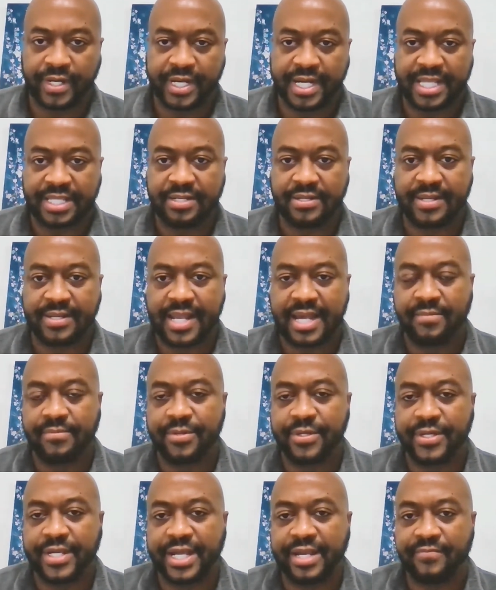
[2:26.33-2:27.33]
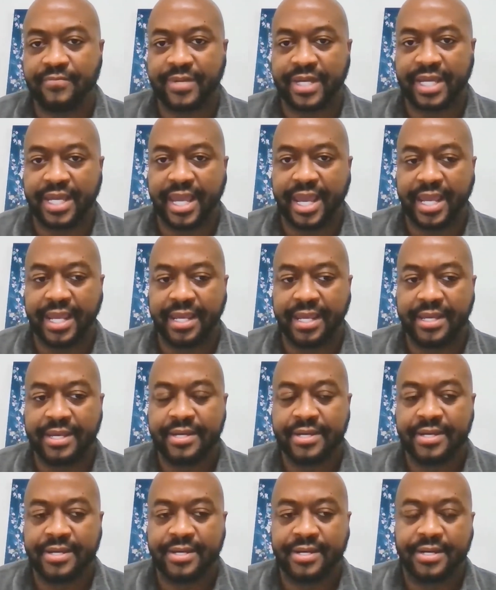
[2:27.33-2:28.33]
That's a WNBA
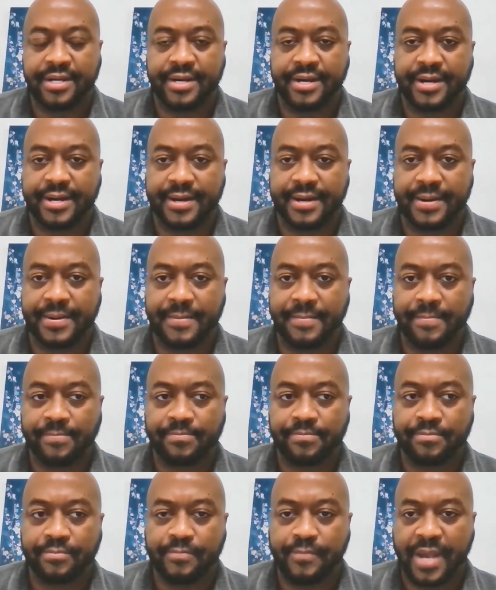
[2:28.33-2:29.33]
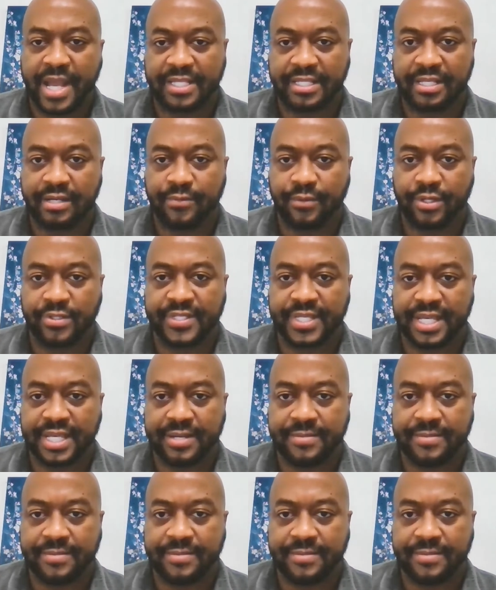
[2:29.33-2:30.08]
basketball team.